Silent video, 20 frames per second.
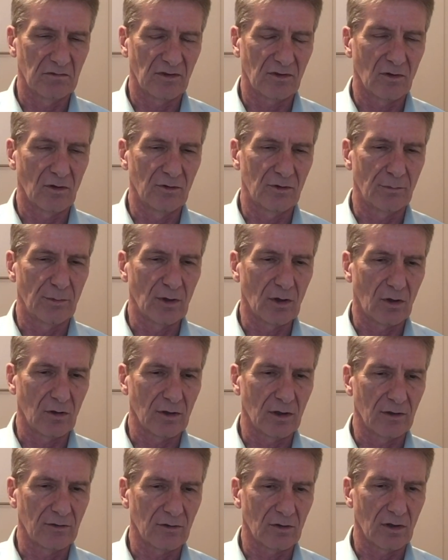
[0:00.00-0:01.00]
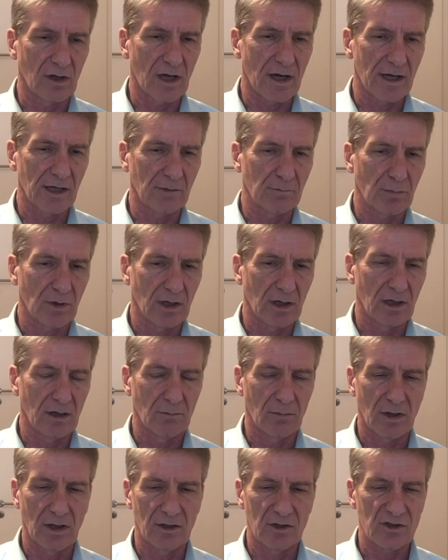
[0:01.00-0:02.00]
going to be honored or liked
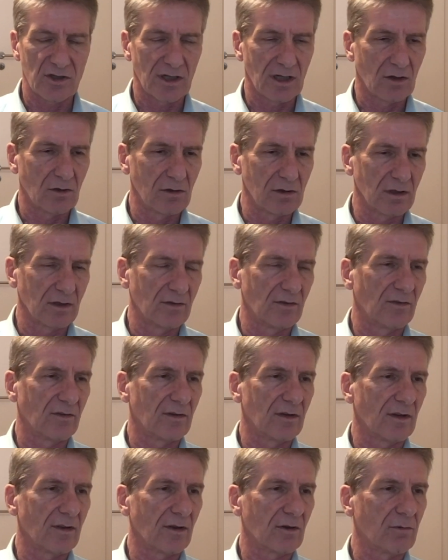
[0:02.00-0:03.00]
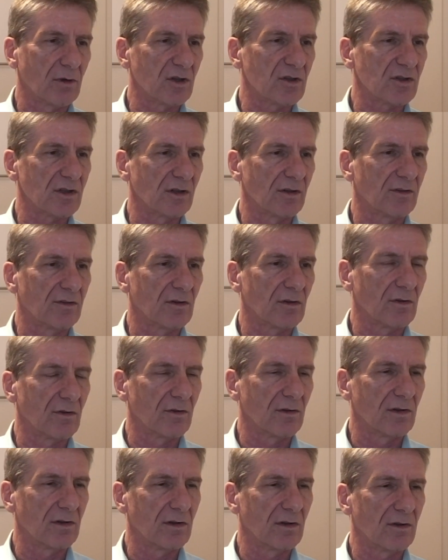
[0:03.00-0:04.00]
by shareholders is another question. So
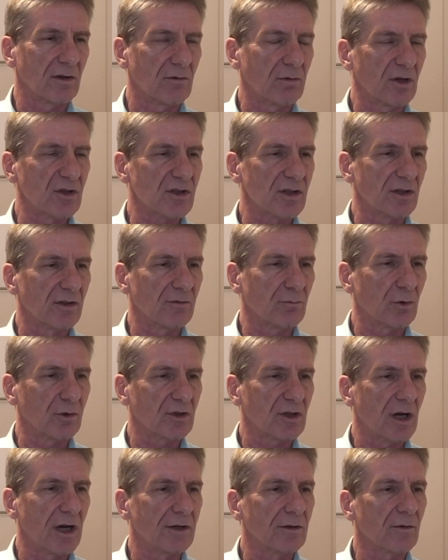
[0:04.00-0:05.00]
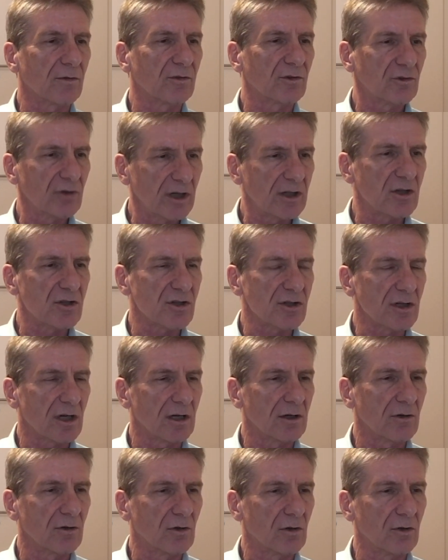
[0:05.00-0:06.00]
the question is, what kind of strategy
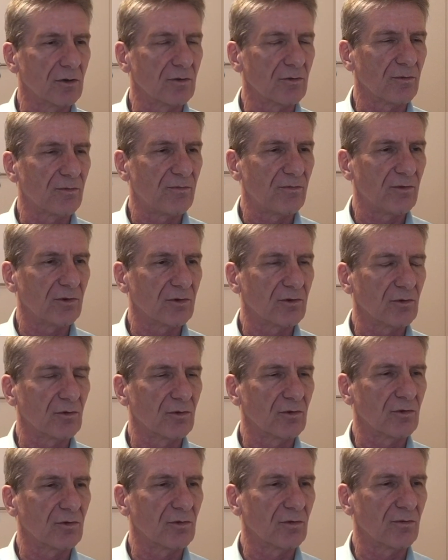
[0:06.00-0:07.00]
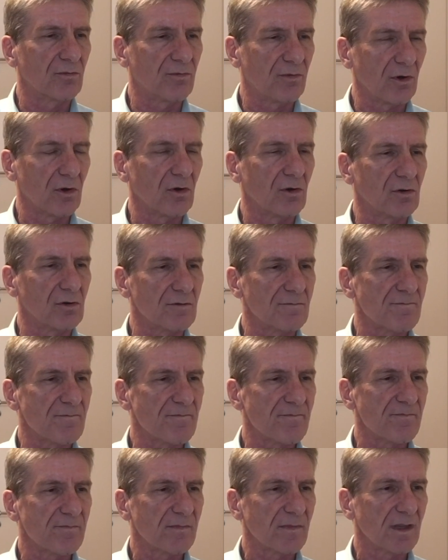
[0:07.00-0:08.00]
are you going to follow?
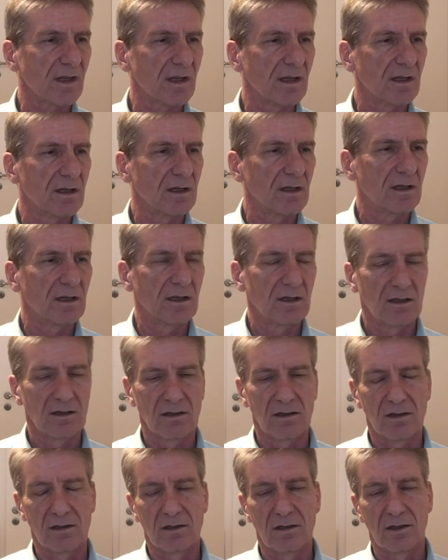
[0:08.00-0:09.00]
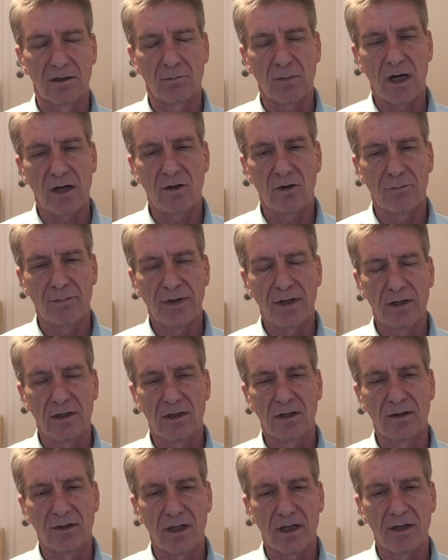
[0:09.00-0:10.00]
In my
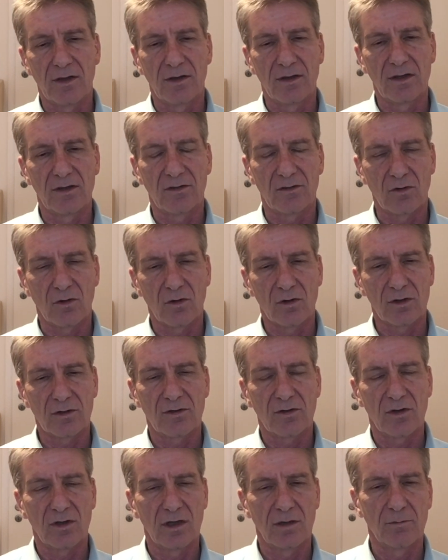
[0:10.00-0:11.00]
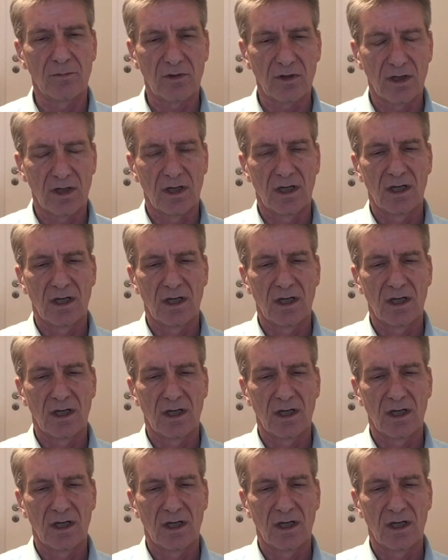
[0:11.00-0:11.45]
opinion, then these longer term